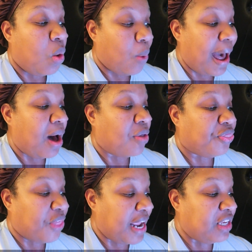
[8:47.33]
Wow,
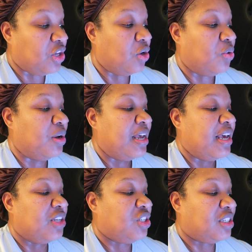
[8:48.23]
thank you.
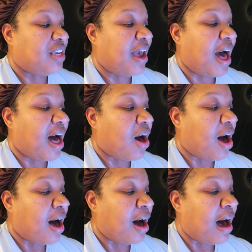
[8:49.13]
And she said,
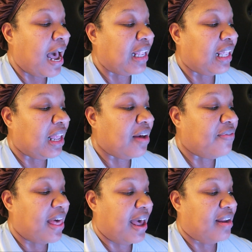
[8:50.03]
ah, I love
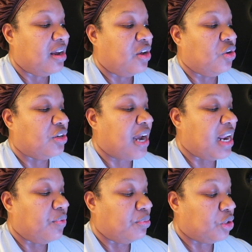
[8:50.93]
that. Your
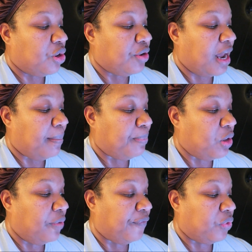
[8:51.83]
dining room turned out
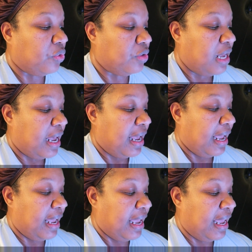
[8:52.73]
beautiful.
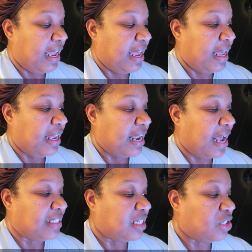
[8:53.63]
And
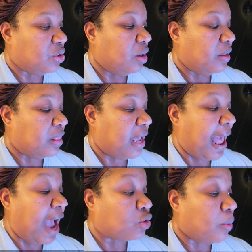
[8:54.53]
I sent her the
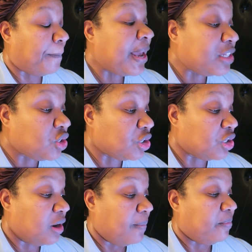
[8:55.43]
actual
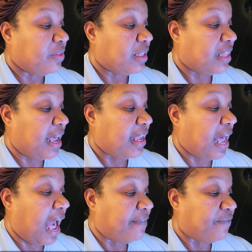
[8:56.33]
picture that
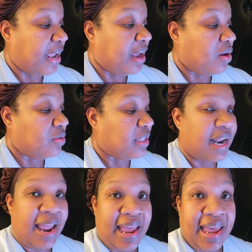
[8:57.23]
I found
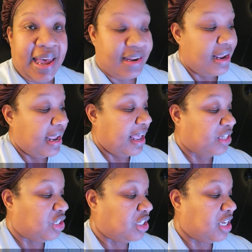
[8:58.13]
that I had
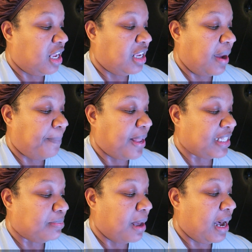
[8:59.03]
and she said yep
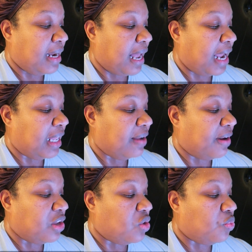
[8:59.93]
that's mine I love
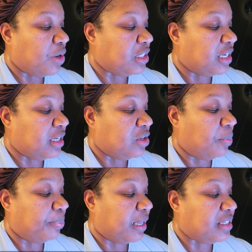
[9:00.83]
how you redid
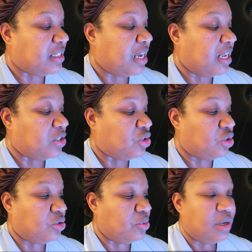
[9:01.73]
your place settings
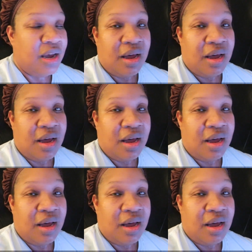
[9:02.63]
too